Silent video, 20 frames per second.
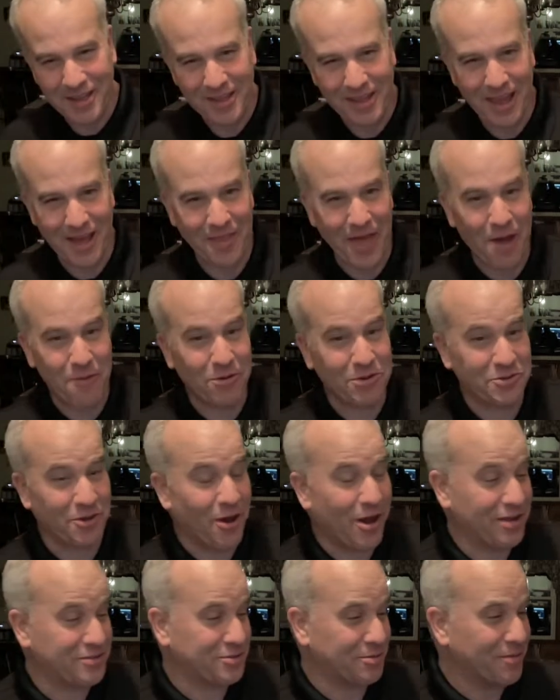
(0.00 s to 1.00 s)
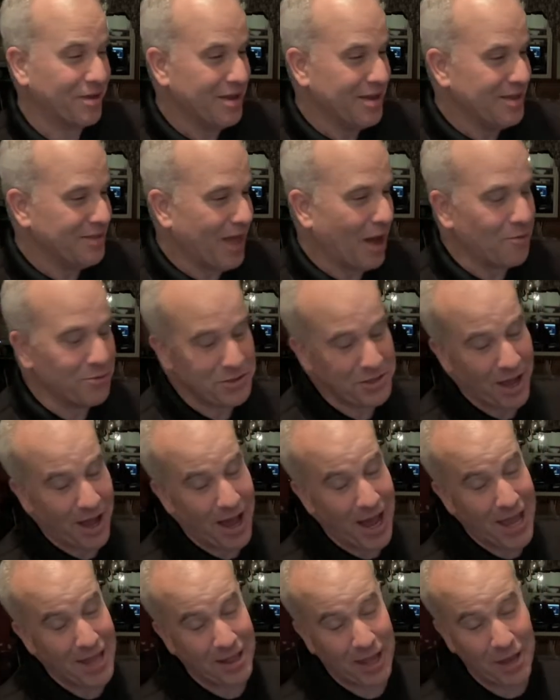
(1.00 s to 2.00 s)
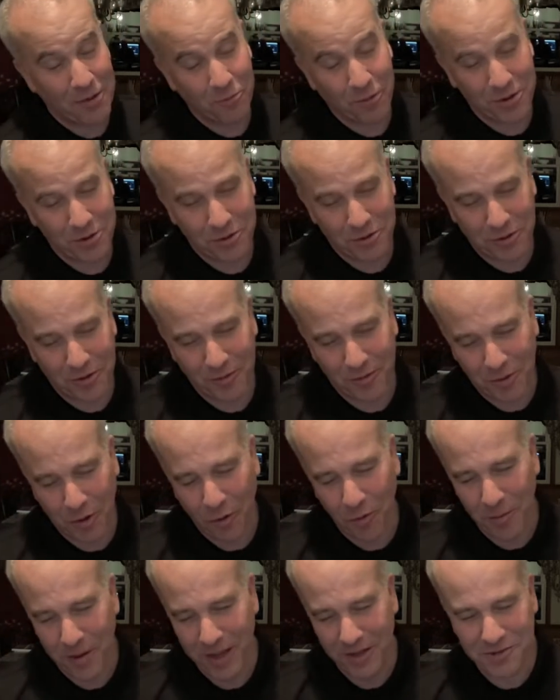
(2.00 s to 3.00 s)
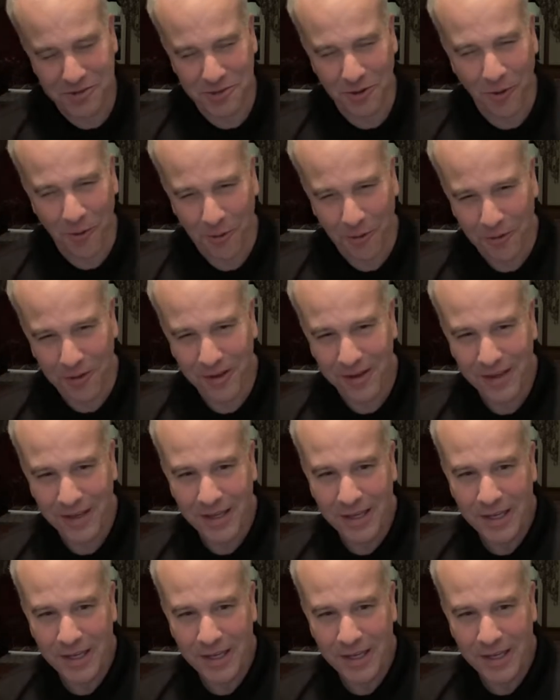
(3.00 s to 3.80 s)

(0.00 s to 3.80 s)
Yeah, that was awesome. That was a highlight when you told me it sold.